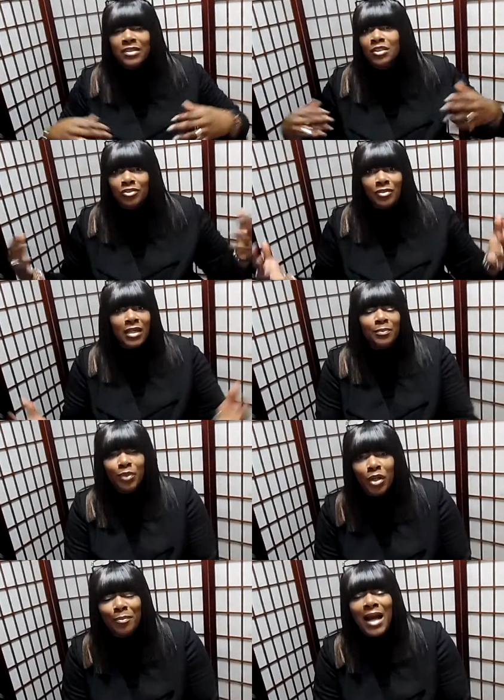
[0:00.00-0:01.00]
still trying to
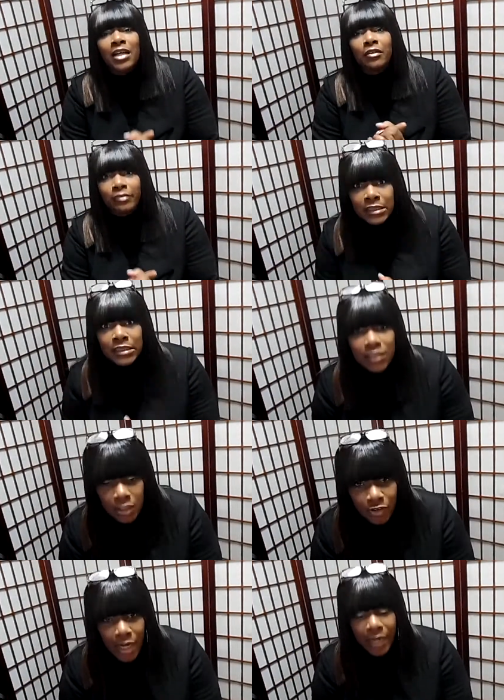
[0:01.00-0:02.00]
be on my grizzly
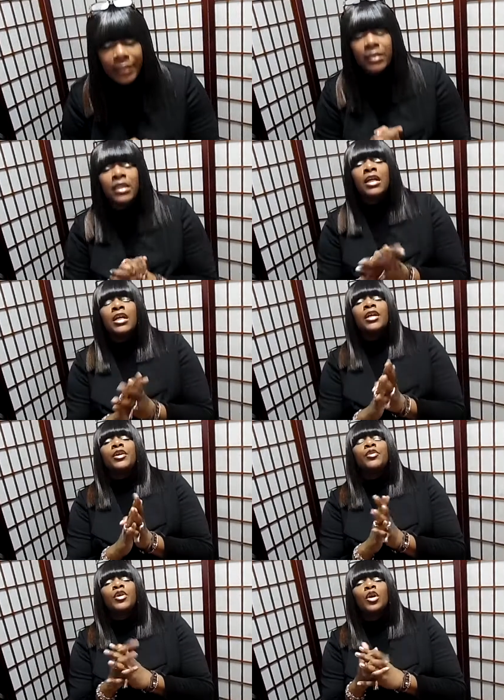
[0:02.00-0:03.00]
grind,
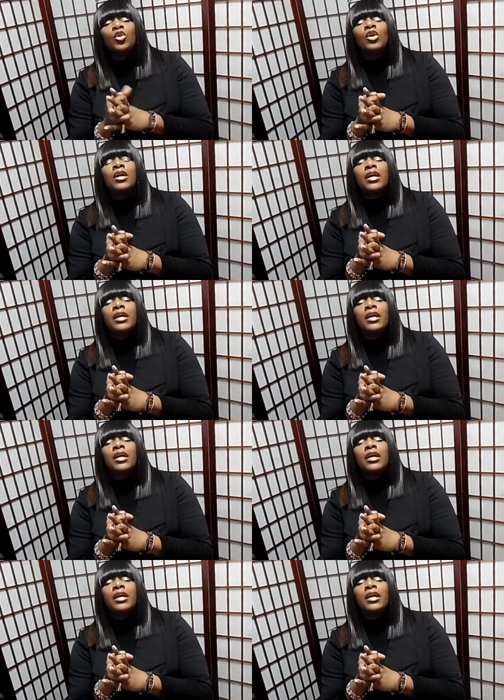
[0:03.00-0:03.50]
you know,